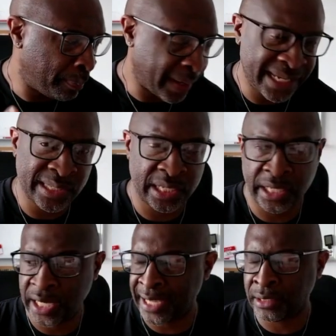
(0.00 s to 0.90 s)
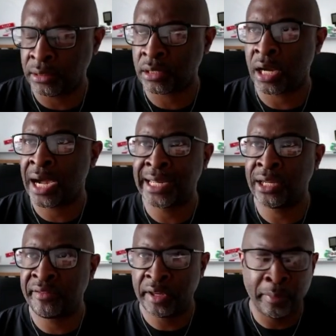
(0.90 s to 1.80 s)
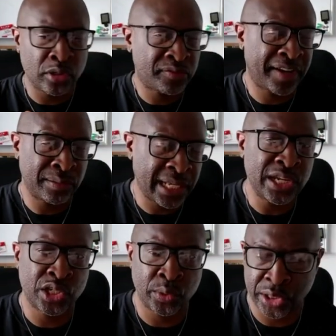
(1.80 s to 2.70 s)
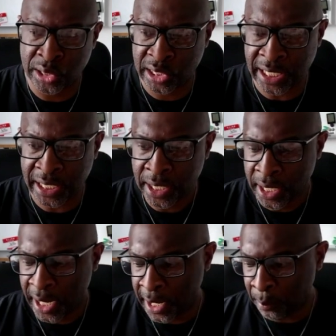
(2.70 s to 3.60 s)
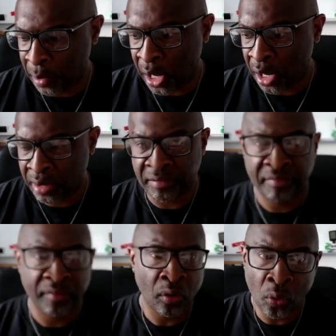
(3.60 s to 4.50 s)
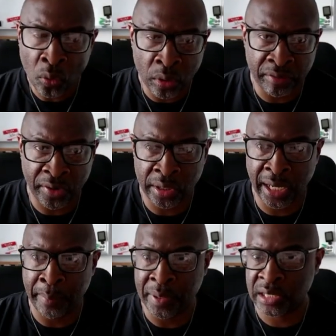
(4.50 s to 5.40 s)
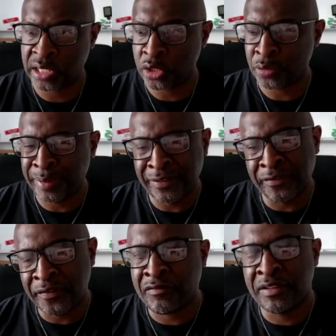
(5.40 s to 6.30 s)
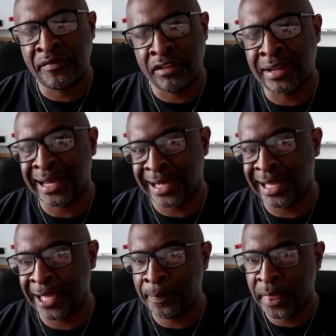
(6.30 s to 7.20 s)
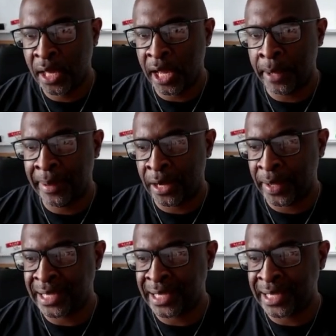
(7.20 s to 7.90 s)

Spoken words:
basic, and I love it, most foundational, I should say, part of all of online business is being very, very clear about